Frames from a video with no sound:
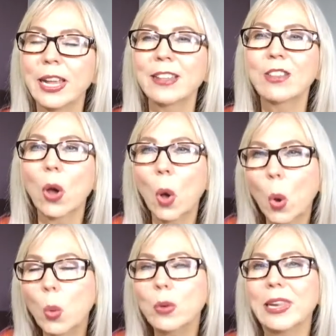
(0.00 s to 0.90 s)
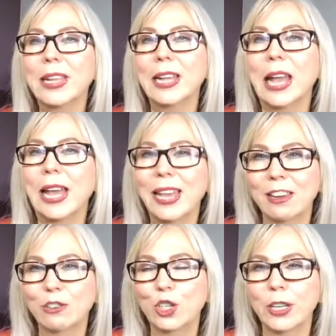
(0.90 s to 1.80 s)
It's only
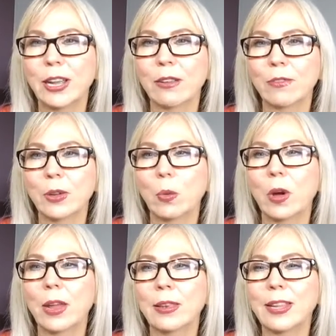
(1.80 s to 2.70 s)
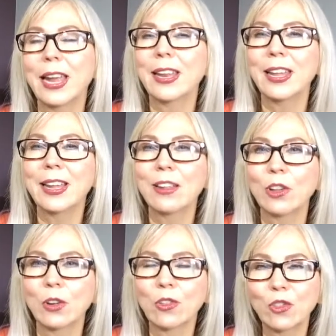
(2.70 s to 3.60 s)
energy, everyone. Katie,
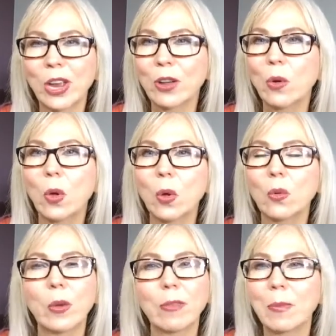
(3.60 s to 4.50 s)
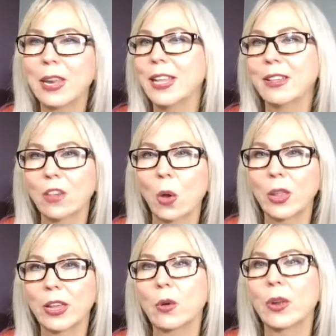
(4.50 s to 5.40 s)
your stranglehold with money is
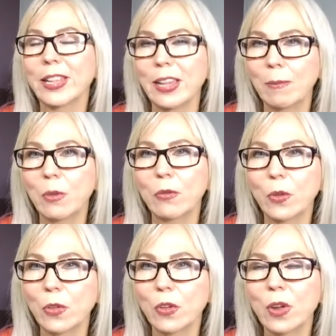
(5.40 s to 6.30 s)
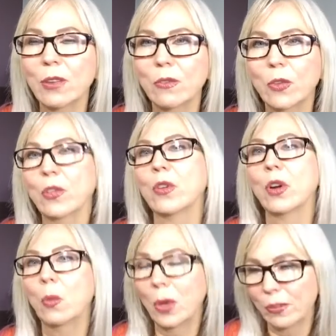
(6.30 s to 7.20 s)
only going to keep you further and further
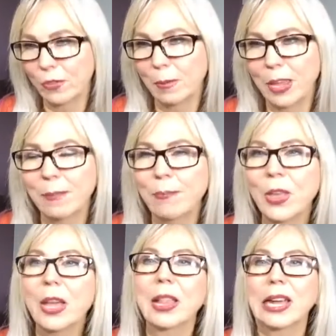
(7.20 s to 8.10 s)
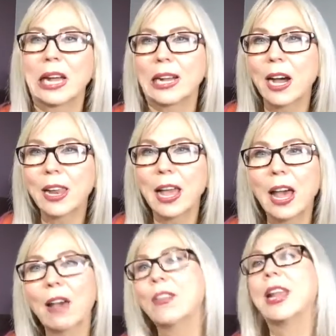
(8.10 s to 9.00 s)
away from it. Like, I gotta
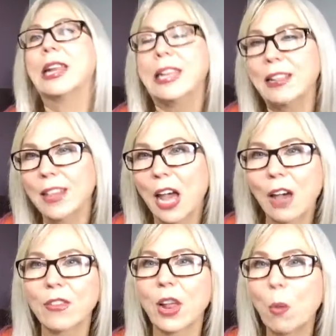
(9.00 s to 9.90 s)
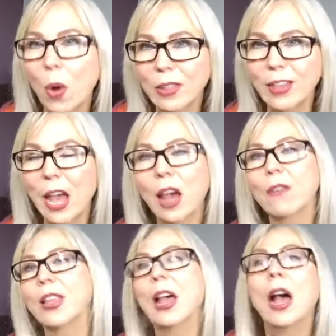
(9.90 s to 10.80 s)
have it. I need to have it. I want to
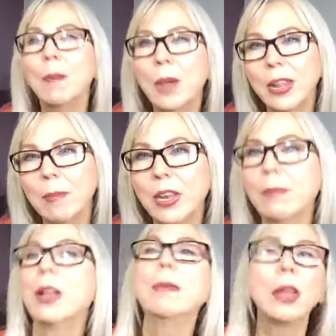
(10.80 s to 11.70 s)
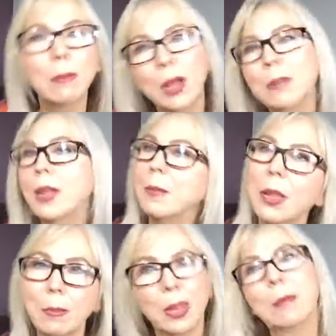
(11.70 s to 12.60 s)
have it. Money, money, money, money, money, money,
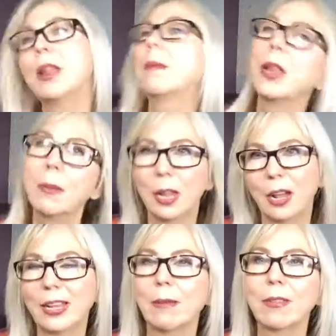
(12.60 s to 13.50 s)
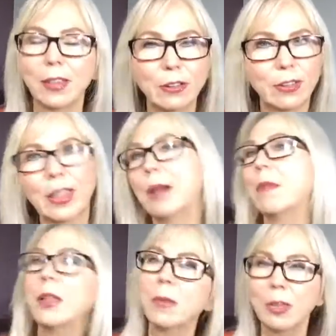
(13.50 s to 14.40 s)
money, money, money, money, money. I keep hearing that.
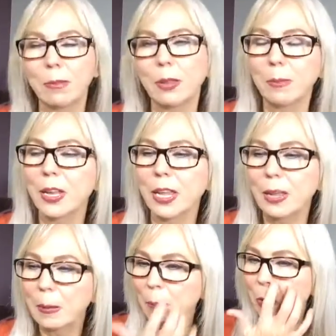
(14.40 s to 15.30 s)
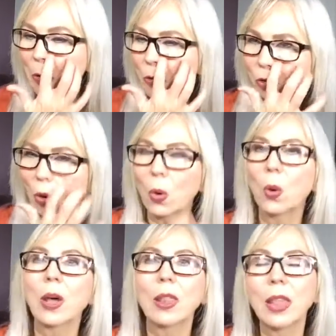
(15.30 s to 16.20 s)
Money, money, money, money.
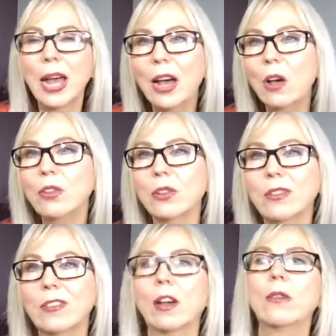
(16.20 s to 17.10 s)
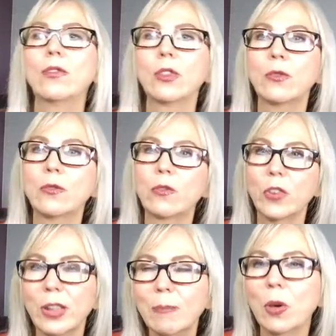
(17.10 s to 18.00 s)
So allow yourself to
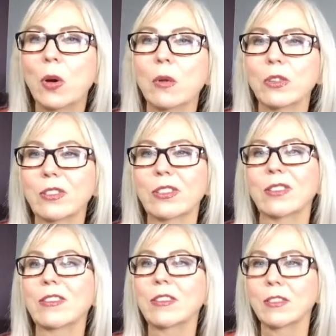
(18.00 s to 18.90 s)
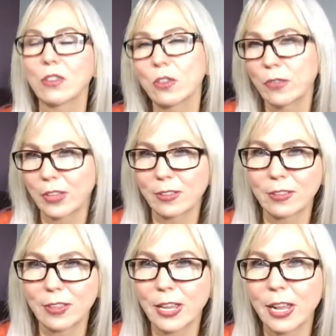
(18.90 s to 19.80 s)
flip over to
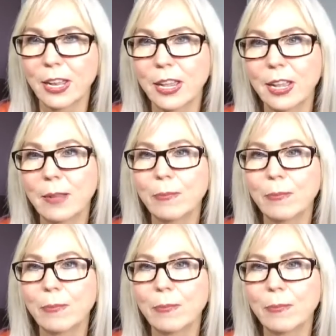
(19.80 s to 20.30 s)
service, Katie.